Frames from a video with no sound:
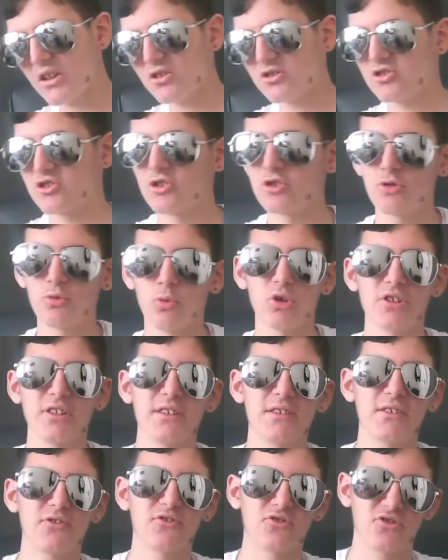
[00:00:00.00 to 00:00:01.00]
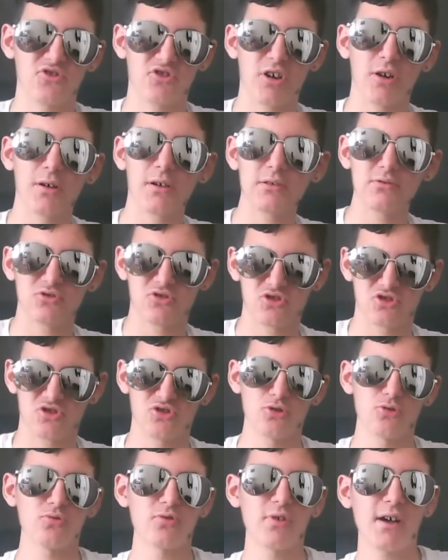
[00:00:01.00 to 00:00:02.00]
So you want to shout out, just
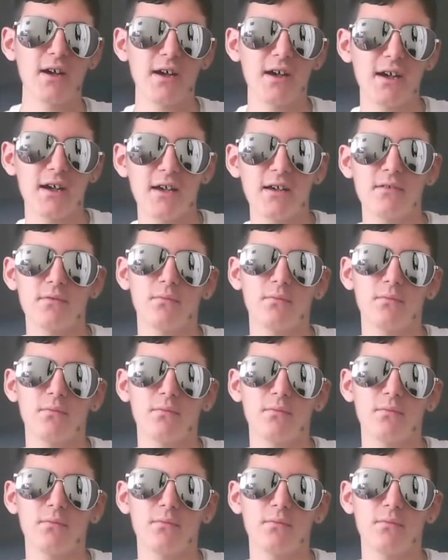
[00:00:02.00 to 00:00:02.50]
do that.